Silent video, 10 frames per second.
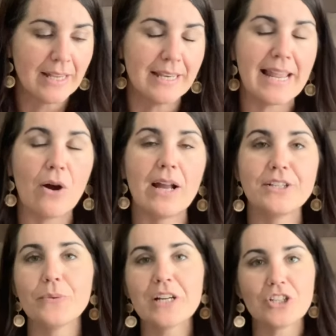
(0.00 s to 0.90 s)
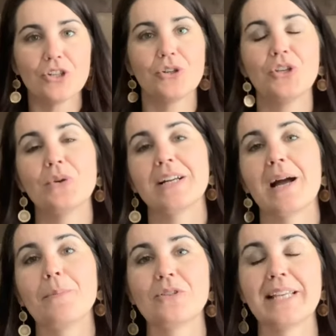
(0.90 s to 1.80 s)
Now, I do want to show you a
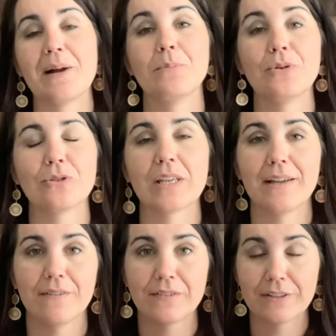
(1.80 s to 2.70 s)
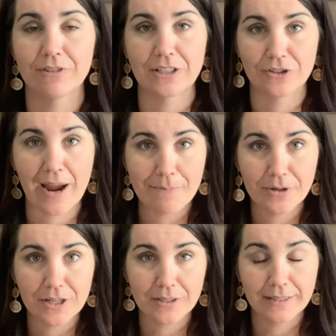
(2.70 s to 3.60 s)
couple samples of different
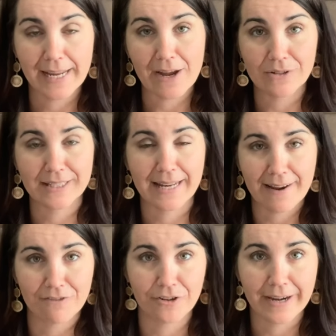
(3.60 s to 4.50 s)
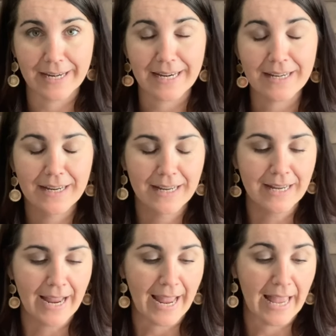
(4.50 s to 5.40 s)
scrapbook layouts that I've created.
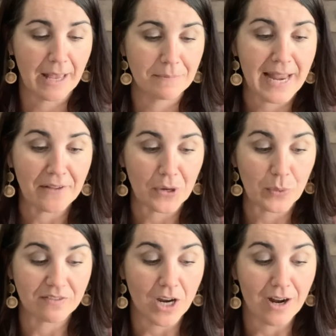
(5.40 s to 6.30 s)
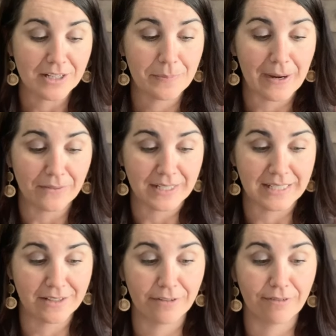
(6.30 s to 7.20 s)
And now that we've talked about
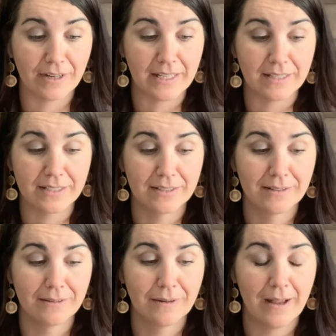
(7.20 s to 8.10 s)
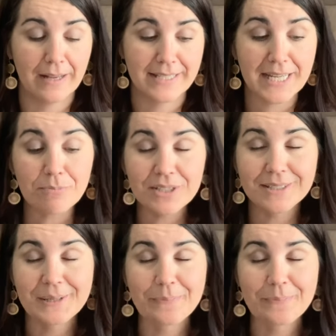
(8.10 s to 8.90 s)
these different tips